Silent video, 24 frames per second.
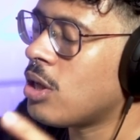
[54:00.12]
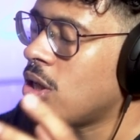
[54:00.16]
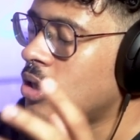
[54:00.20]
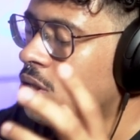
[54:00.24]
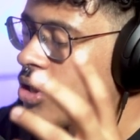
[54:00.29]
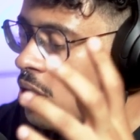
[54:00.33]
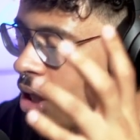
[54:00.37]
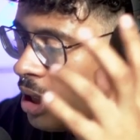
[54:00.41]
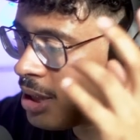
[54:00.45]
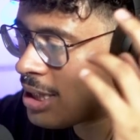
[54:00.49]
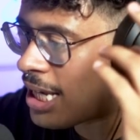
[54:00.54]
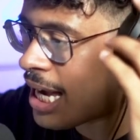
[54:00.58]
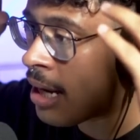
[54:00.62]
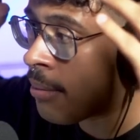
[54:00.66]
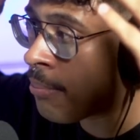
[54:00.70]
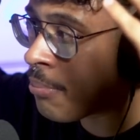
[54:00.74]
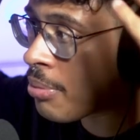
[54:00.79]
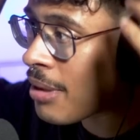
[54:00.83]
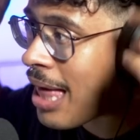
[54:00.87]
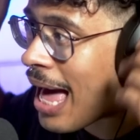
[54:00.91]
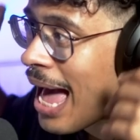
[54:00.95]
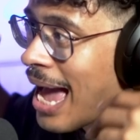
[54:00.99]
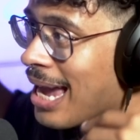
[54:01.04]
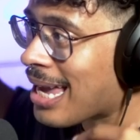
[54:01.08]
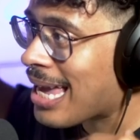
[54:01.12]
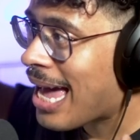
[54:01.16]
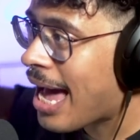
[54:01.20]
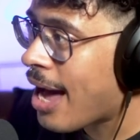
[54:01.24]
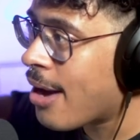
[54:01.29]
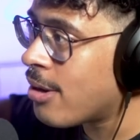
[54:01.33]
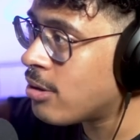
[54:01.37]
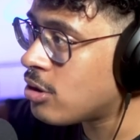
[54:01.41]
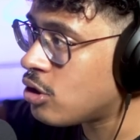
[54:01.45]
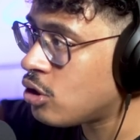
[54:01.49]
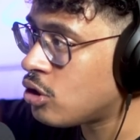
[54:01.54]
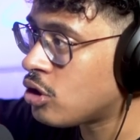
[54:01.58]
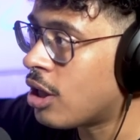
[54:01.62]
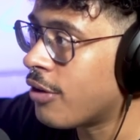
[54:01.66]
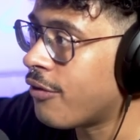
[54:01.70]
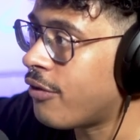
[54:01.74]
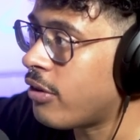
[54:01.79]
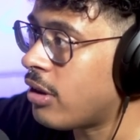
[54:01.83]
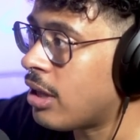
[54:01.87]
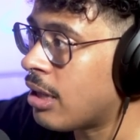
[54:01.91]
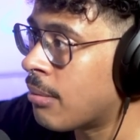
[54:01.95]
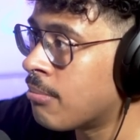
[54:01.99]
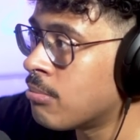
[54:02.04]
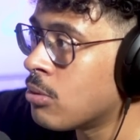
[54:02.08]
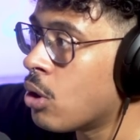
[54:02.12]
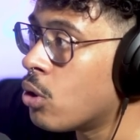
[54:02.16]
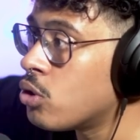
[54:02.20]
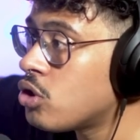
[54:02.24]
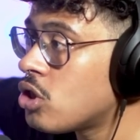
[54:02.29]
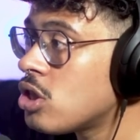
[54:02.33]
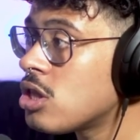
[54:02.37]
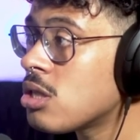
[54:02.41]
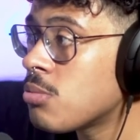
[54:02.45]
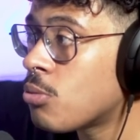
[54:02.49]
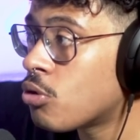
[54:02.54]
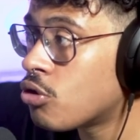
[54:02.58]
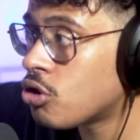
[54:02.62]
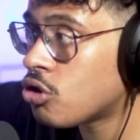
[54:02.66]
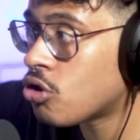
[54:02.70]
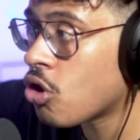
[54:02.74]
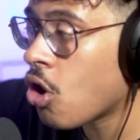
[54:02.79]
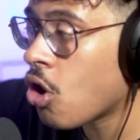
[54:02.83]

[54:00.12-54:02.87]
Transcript: where you start getting blackouts. You start feeling emotions more